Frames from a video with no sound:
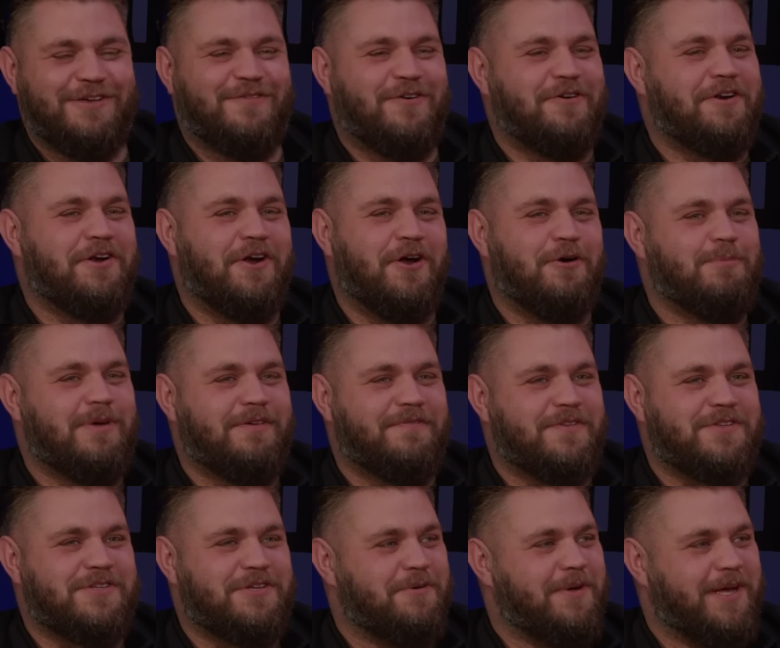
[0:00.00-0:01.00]
You've only known me
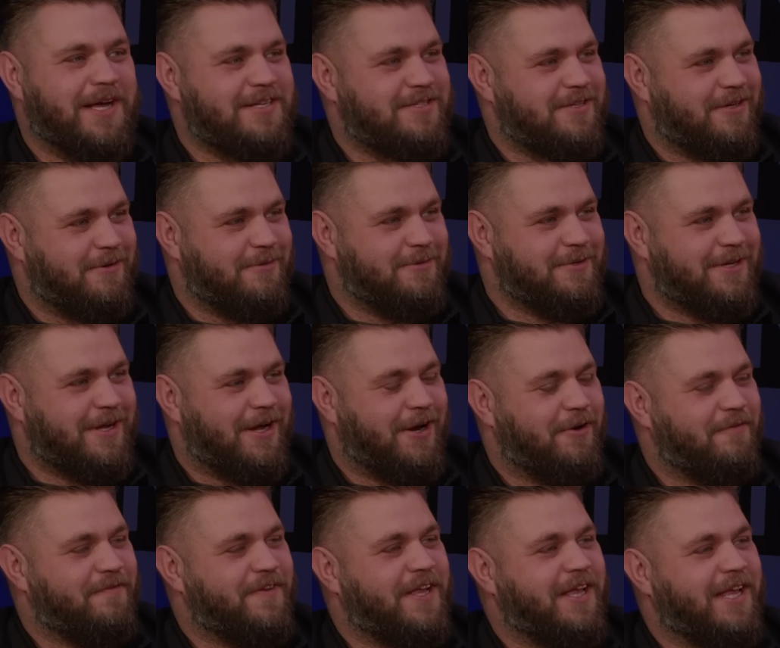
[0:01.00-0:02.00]
for two years, though. It,
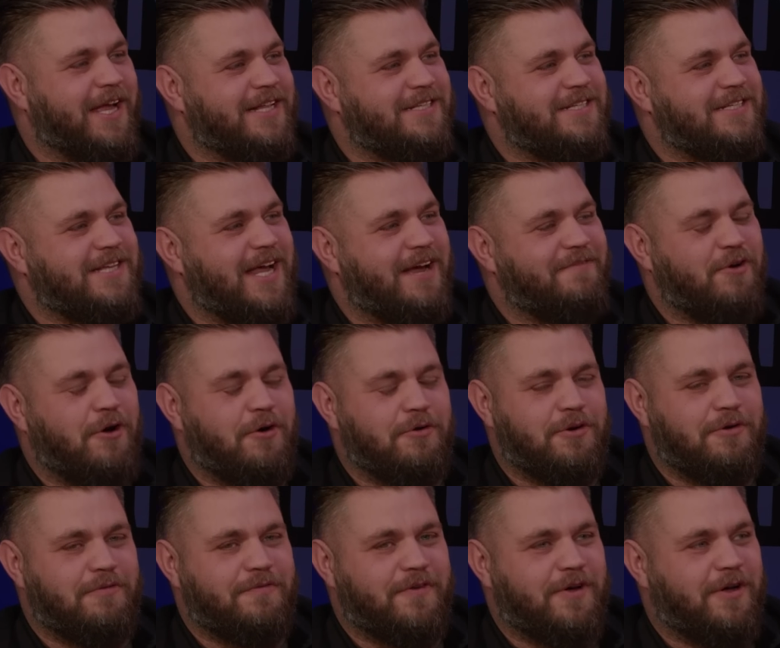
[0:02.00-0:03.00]
I don't think I, you get to say I've
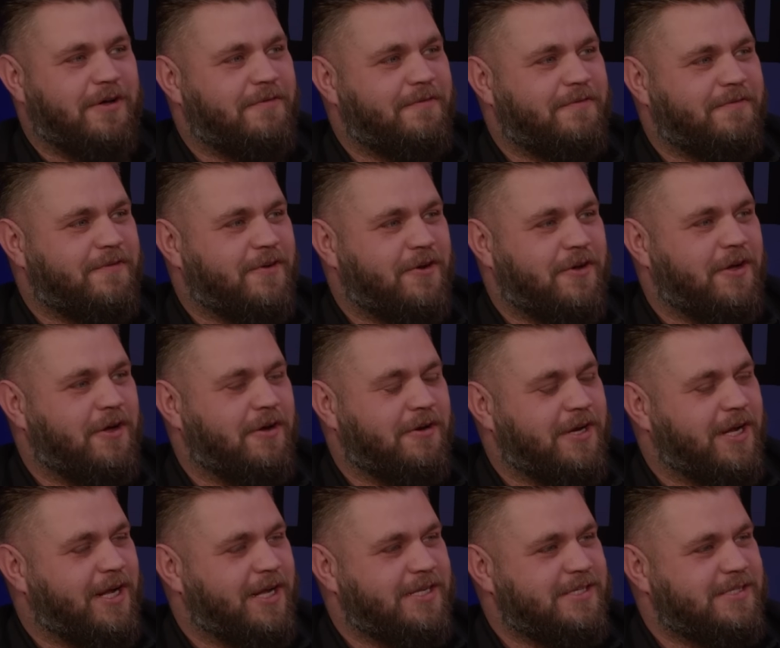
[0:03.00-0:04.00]
known you for 30
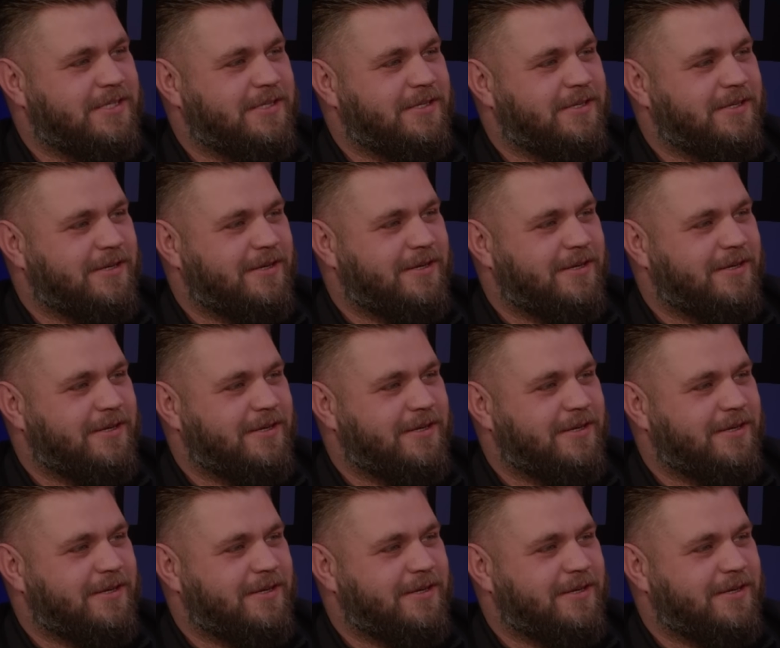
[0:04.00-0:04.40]
odd years.